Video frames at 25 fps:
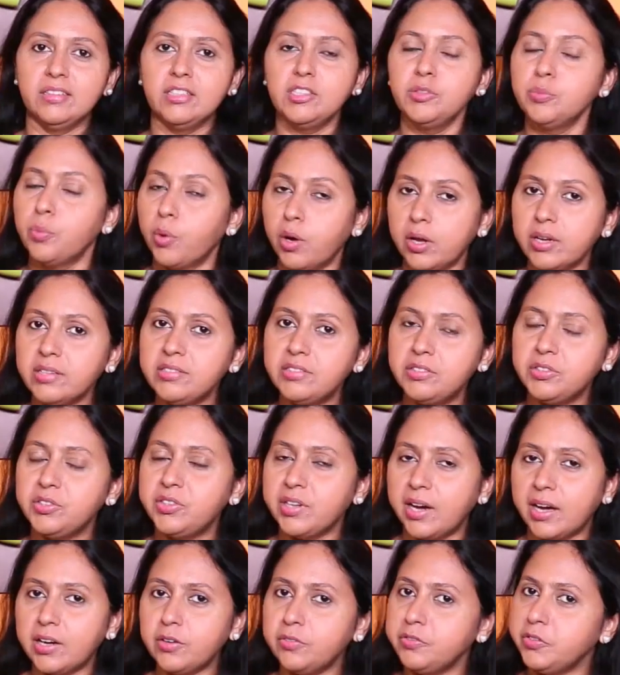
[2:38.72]
The smallest
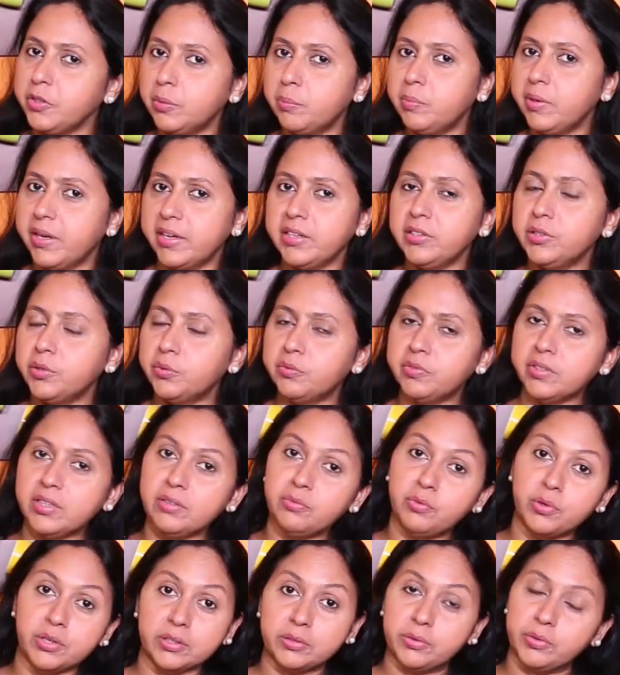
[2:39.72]
jar of your blender will
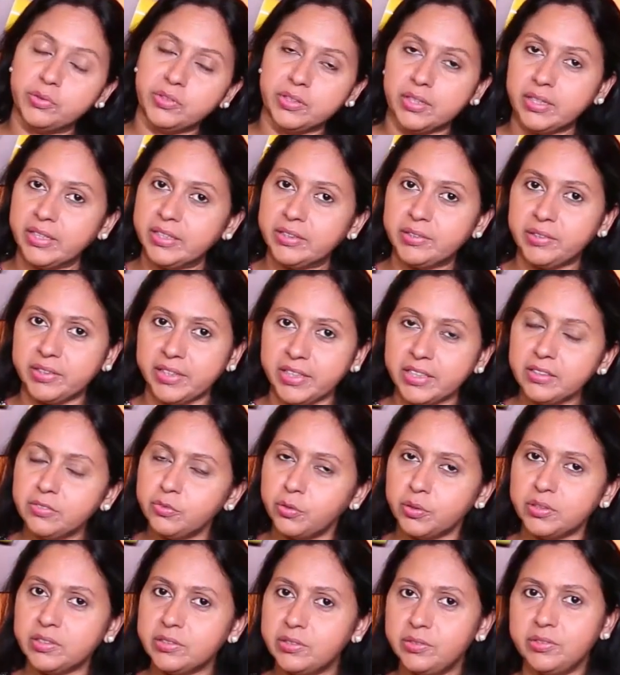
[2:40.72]
work really great
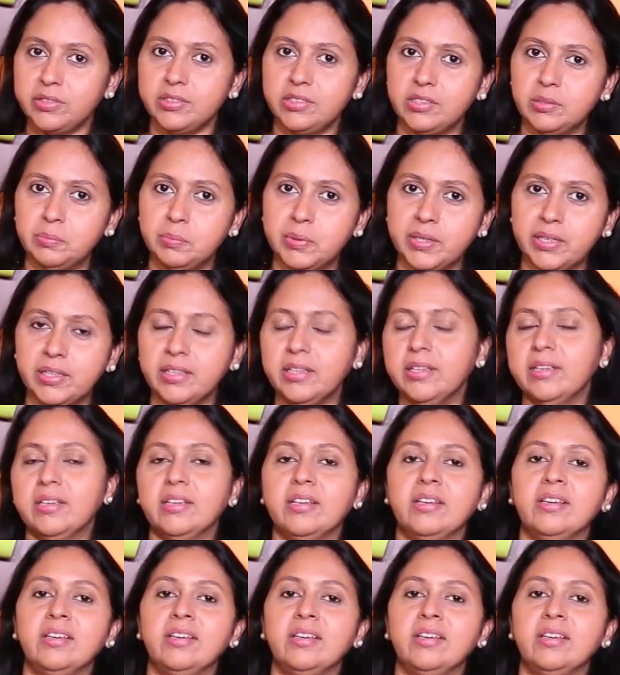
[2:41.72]
for this recipe.